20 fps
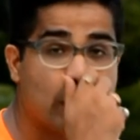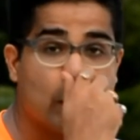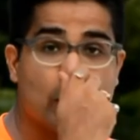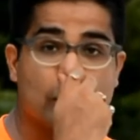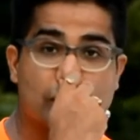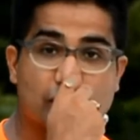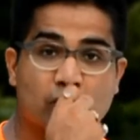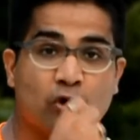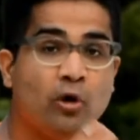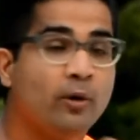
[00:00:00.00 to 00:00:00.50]

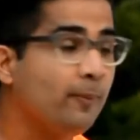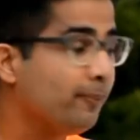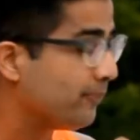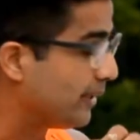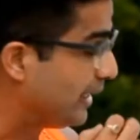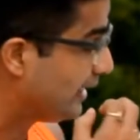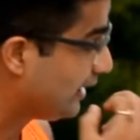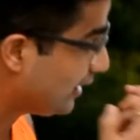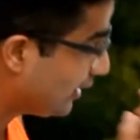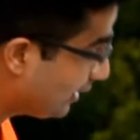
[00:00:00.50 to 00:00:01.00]
So
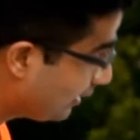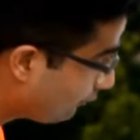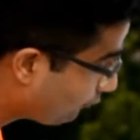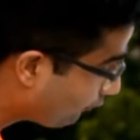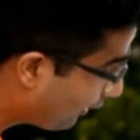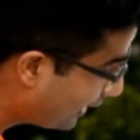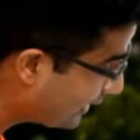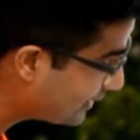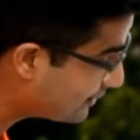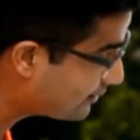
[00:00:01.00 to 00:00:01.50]

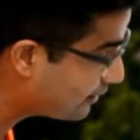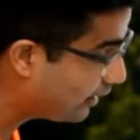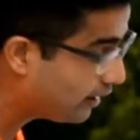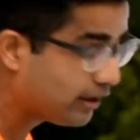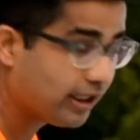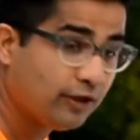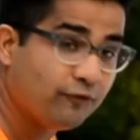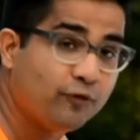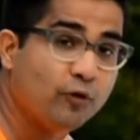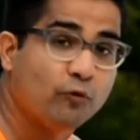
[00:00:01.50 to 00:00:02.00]

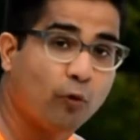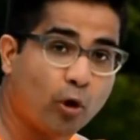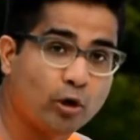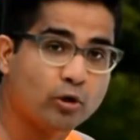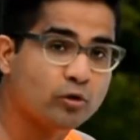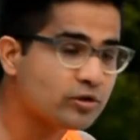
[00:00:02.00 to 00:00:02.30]
if you want to